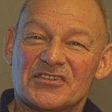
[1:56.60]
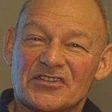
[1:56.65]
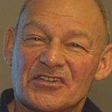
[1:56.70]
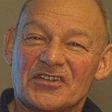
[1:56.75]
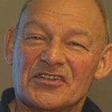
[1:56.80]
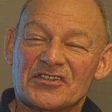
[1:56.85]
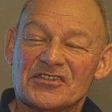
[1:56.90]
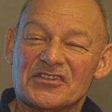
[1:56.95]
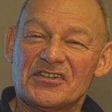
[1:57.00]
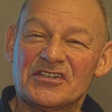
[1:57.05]

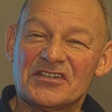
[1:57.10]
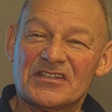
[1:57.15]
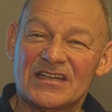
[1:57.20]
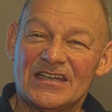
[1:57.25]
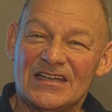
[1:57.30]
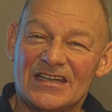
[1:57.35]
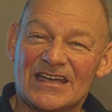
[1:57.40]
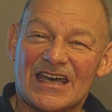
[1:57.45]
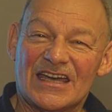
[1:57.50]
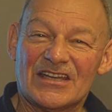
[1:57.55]
searches
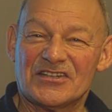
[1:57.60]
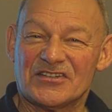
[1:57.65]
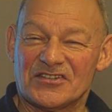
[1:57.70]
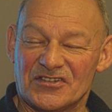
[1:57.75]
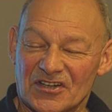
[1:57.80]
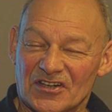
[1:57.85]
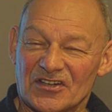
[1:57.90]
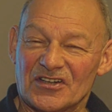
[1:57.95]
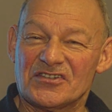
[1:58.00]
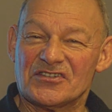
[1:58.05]
and
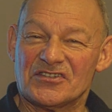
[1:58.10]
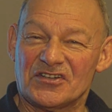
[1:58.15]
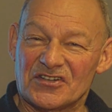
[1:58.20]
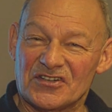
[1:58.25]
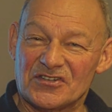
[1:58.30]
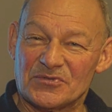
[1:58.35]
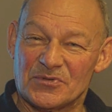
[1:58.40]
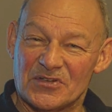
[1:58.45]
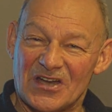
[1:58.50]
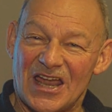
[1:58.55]
circular
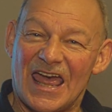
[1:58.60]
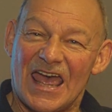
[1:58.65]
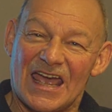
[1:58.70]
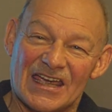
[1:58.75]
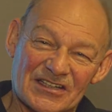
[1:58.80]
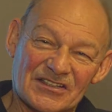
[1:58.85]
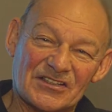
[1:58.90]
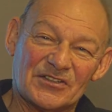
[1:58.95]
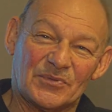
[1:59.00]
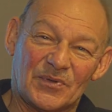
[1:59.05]
searches, which are
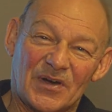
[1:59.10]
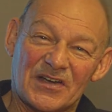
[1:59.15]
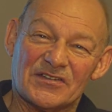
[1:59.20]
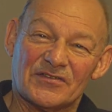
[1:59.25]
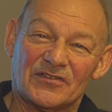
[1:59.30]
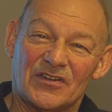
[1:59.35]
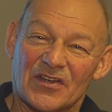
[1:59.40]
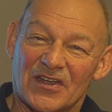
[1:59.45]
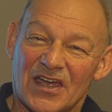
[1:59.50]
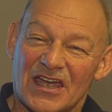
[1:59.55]
excellent ways
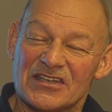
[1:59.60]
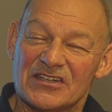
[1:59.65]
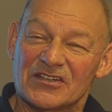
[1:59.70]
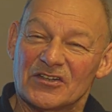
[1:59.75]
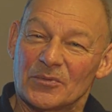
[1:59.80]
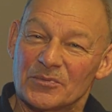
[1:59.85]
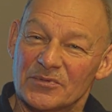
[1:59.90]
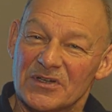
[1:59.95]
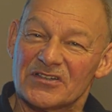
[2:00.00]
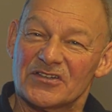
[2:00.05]
of locating
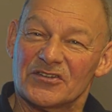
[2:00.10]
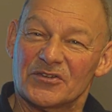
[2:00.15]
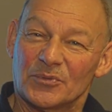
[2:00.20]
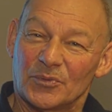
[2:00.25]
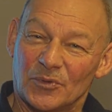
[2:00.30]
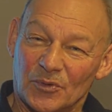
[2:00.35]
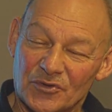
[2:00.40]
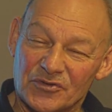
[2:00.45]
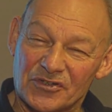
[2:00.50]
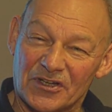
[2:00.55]
objects
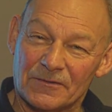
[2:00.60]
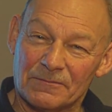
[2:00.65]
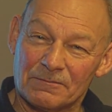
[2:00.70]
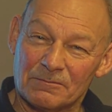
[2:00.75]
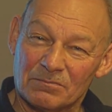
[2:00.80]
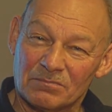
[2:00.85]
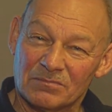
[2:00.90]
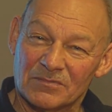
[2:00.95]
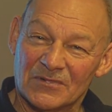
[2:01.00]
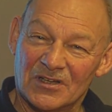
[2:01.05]
underwater.
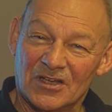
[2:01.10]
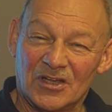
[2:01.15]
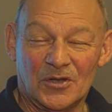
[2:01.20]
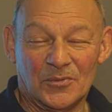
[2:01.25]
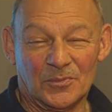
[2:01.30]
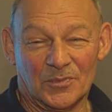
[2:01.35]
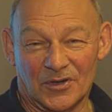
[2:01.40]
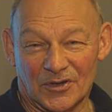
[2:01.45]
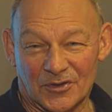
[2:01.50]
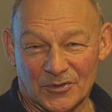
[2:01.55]

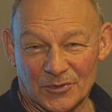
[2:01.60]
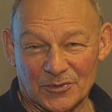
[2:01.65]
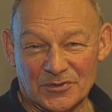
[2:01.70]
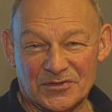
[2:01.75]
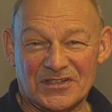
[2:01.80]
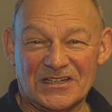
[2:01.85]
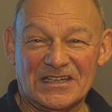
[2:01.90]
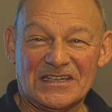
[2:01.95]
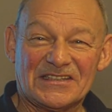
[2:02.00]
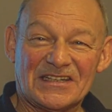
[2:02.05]
But of course,
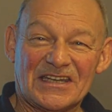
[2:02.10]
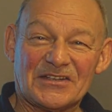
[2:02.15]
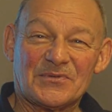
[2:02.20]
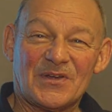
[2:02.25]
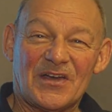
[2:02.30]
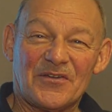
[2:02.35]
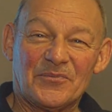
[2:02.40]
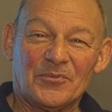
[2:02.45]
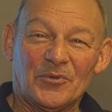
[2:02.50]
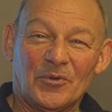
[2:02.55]
these days we
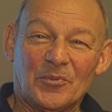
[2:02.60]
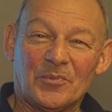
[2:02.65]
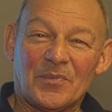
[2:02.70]
have more